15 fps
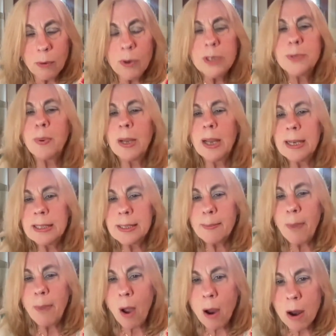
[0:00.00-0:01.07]
which plays a
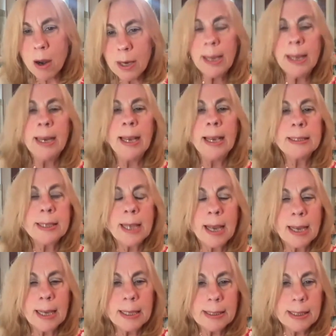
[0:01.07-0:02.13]
part in
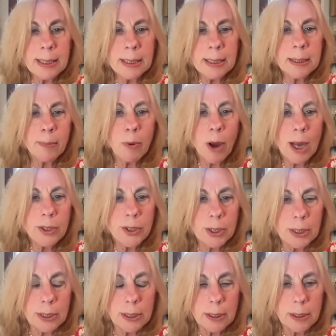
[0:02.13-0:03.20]
anxiety and
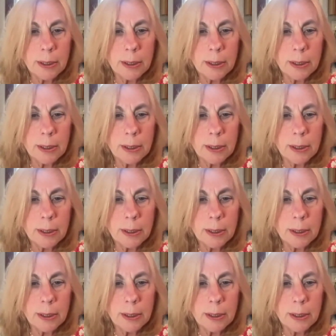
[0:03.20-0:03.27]
depression.